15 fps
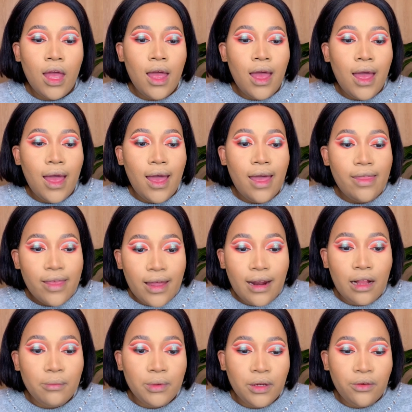and then I'll be
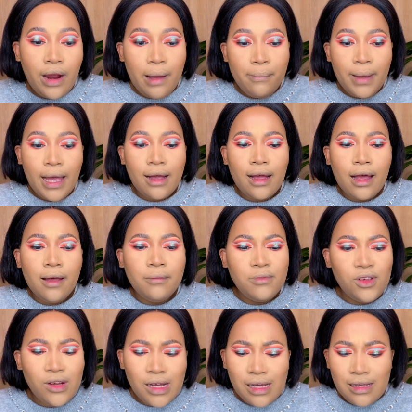right back. You
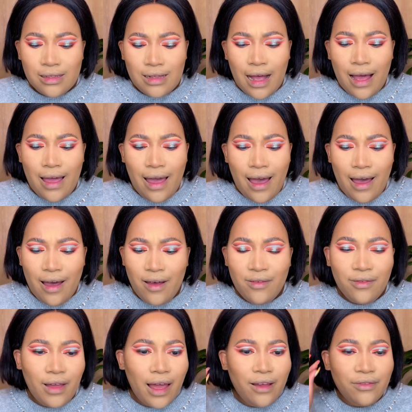guys, I have a
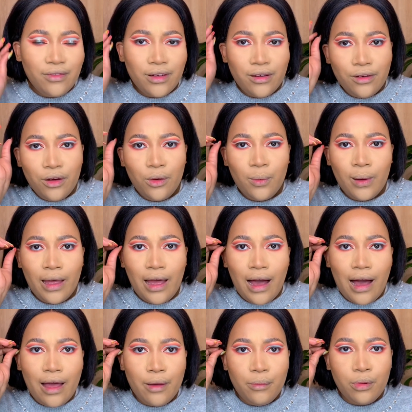video where I
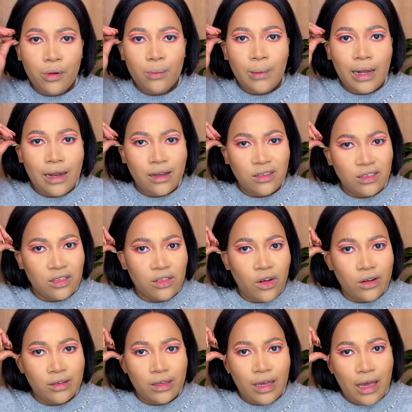put my lashes on
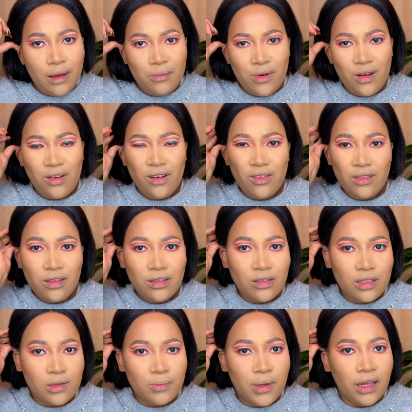camera. Oh, this is
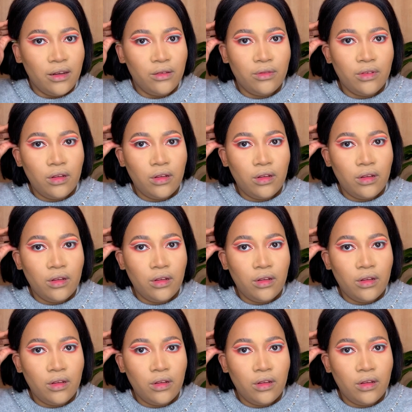painful.